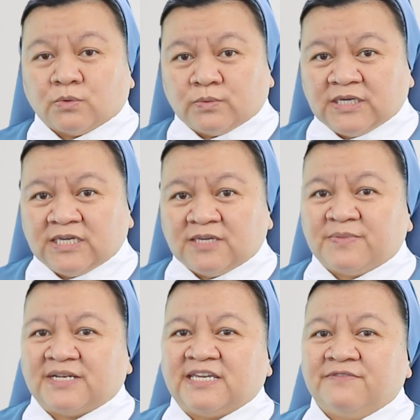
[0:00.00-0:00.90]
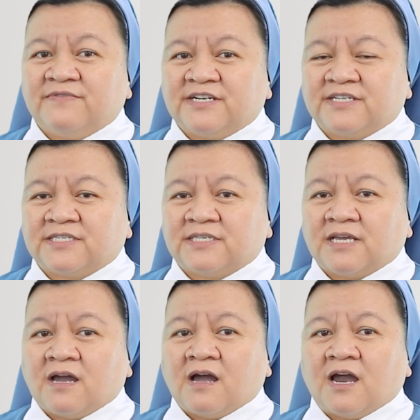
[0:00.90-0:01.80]
We believers
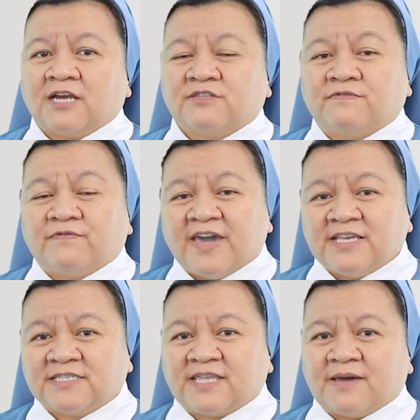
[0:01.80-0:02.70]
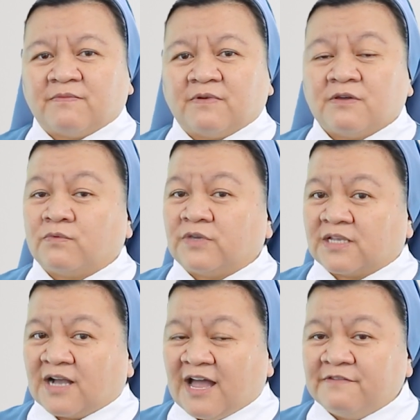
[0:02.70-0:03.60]
are to face them with
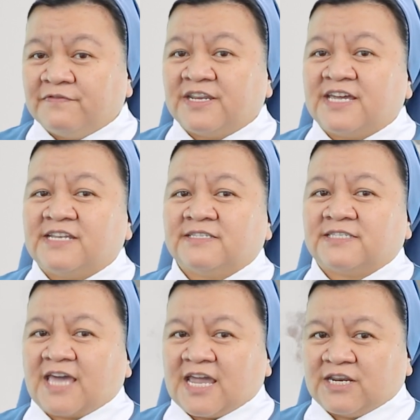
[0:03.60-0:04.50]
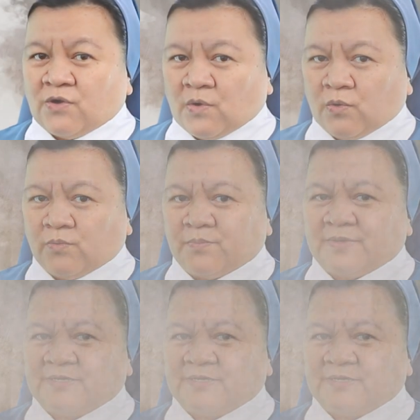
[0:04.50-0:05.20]
confidence and hope.